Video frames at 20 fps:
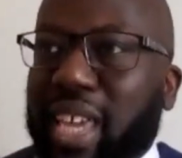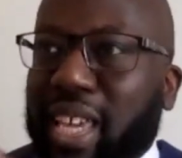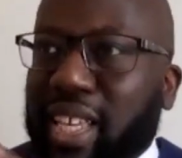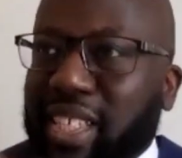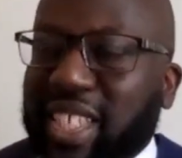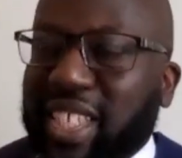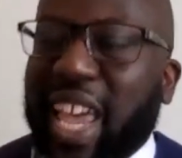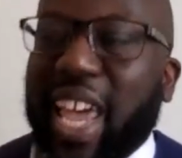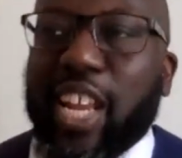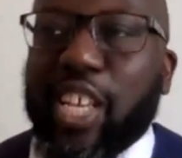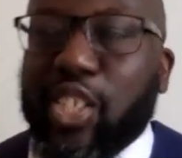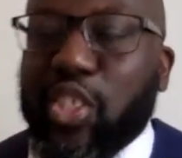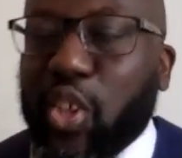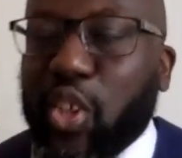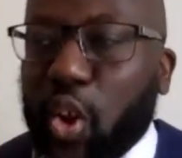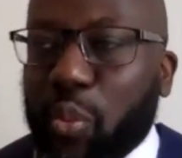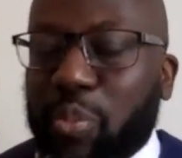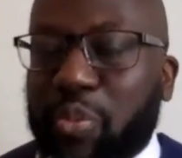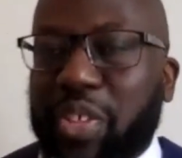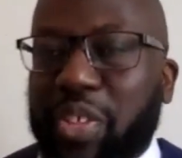
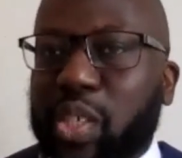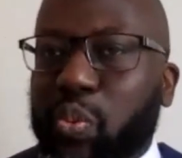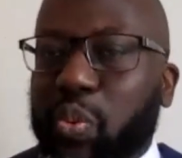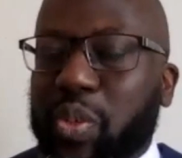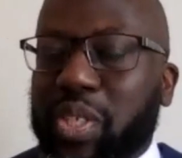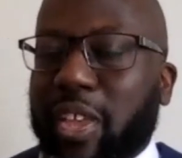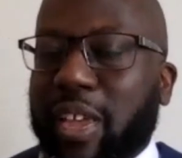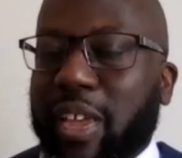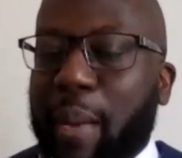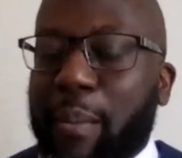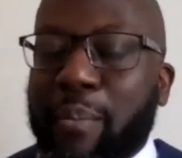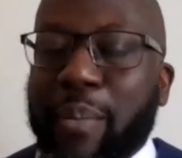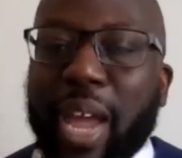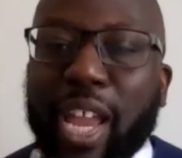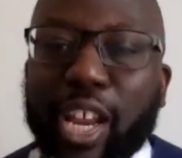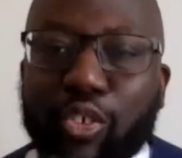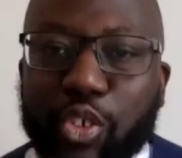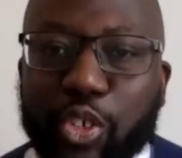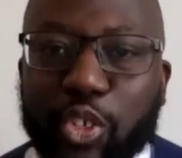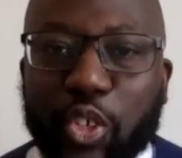telescope, this was a
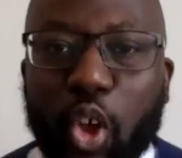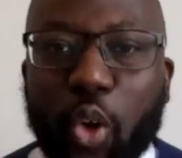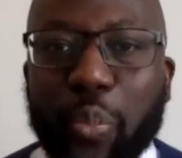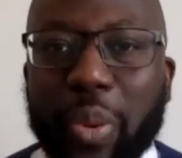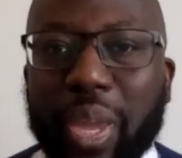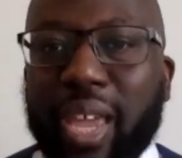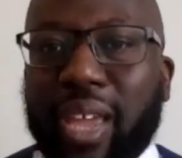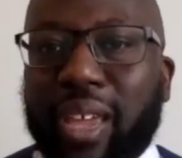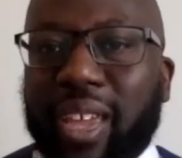microscope